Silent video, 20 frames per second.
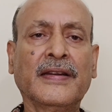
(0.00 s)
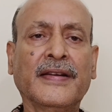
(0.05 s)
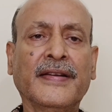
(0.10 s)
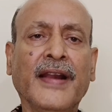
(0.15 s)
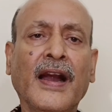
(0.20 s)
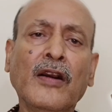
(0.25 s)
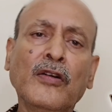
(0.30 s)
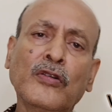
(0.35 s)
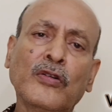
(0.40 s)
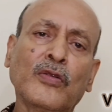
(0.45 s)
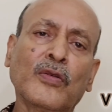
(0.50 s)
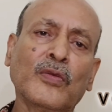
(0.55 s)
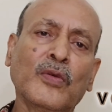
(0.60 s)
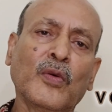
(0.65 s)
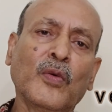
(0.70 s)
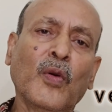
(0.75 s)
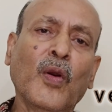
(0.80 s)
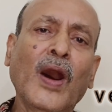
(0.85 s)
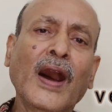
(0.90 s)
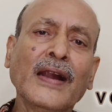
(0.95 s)
Now,
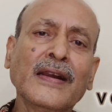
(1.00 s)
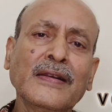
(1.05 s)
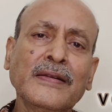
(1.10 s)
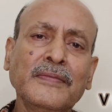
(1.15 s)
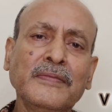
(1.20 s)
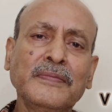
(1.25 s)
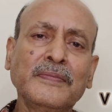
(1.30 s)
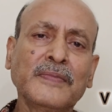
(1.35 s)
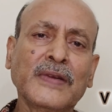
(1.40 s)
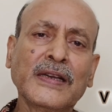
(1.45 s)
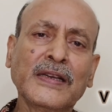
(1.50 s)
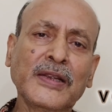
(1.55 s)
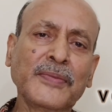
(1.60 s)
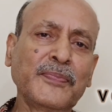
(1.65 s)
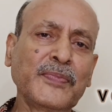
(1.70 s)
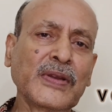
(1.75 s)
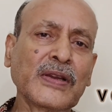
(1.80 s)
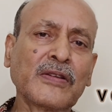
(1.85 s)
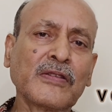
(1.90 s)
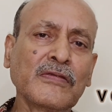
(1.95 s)
one very
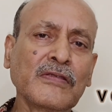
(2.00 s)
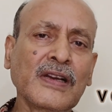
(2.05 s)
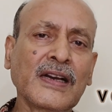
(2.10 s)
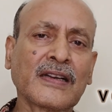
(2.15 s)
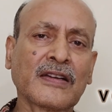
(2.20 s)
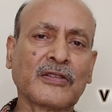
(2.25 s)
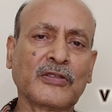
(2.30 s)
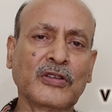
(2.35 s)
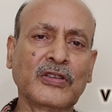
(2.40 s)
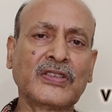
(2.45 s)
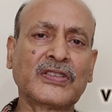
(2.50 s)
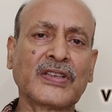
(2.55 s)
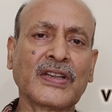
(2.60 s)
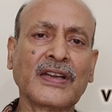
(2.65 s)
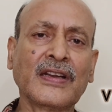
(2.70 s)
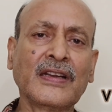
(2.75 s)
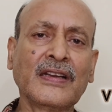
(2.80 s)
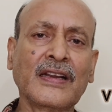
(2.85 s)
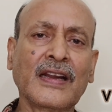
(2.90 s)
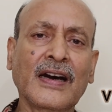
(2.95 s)
peculiar
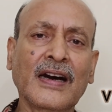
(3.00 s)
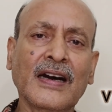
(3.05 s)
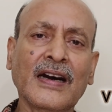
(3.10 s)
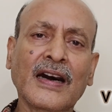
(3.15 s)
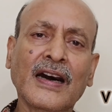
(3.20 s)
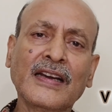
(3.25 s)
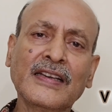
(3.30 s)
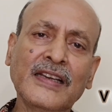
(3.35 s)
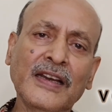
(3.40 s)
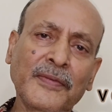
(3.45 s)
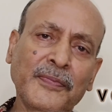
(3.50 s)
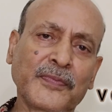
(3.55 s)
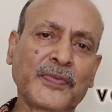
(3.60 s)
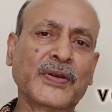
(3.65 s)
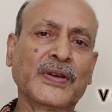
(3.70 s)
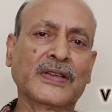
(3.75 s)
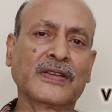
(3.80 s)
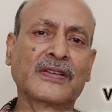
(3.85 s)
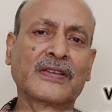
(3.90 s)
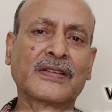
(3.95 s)
question I have
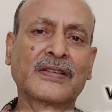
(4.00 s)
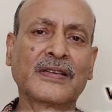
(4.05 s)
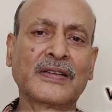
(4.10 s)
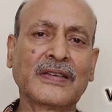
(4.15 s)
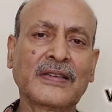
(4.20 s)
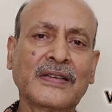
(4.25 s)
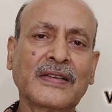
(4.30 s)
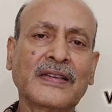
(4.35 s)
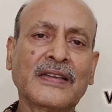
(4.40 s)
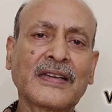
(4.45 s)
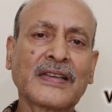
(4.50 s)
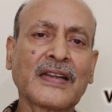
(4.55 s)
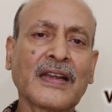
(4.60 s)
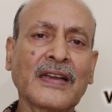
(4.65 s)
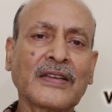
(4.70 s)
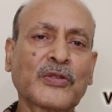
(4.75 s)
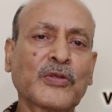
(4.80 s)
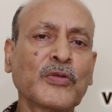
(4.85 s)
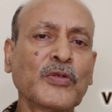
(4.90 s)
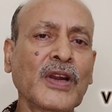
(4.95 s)
faced.
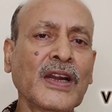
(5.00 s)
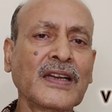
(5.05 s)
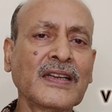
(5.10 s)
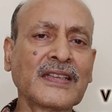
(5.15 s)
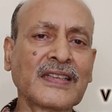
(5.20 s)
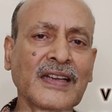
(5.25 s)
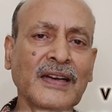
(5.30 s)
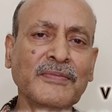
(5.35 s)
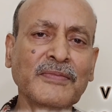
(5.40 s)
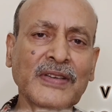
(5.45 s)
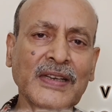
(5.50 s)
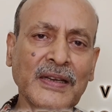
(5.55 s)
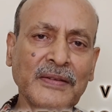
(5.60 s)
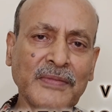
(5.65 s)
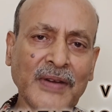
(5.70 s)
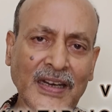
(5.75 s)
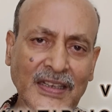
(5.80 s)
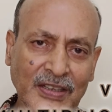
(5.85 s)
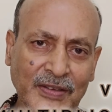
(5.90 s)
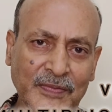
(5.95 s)
Students
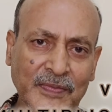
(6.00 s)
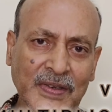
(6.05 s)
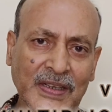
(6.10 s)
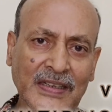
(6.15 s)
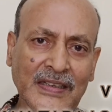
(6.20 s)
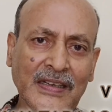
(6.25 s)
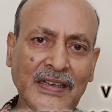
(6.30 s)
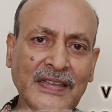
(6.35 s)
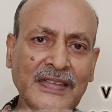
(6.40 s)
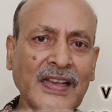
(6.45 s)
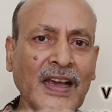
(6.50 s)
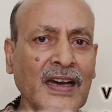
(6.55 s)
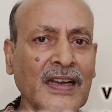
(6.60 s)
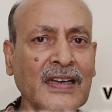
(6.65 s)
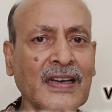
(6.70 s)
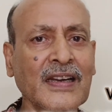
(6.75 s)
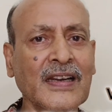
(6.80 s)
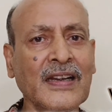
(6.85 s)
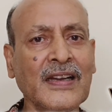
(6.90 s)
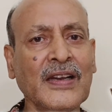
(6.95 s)
sometimes ask me,
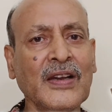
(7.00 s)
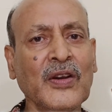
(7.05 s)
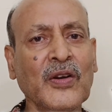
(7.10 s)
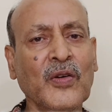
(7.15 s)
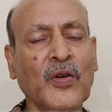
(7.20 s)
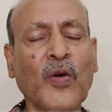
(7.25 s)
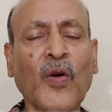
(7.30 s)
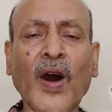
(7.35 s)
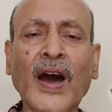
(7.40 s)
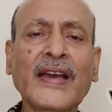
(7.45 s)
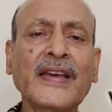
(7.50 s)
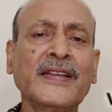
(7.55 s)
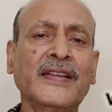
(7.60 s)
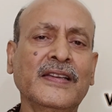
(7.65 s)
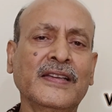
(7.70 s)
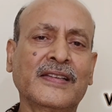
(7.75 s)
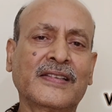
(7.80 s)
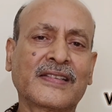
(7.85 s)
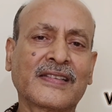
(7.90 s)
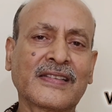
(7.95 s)
sir, why
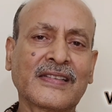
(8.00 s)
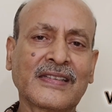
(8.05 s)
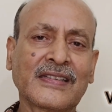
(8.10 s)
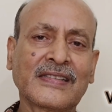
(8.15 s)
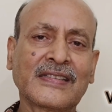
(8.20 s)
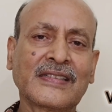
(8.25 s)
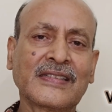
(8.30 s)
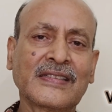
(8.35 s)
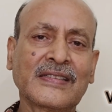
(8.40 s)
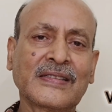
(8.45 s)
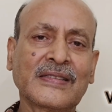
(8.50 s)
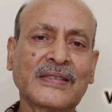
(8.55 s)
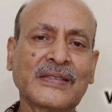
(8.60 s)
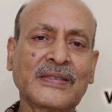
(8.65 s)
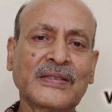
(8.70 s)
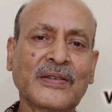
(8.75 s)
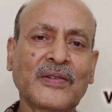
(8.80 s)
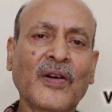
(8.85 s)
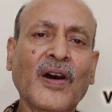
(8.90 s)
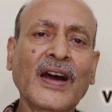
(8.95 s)
this?
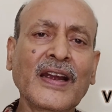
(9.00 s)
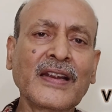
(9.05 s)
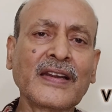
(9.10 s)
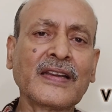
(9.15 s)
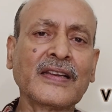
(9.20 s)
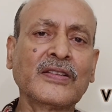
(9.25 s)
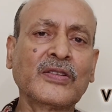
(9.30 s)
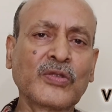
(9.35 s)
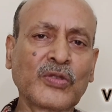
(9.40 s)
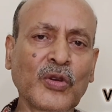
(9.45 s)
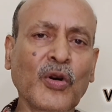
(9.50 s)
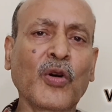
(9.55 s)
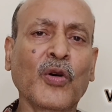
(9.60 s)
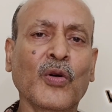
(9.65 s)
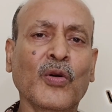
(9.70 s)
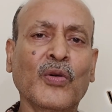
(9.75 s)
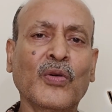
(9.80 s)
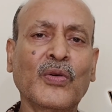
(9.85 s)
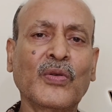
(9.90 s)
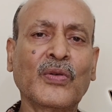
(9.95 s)
Why it is so?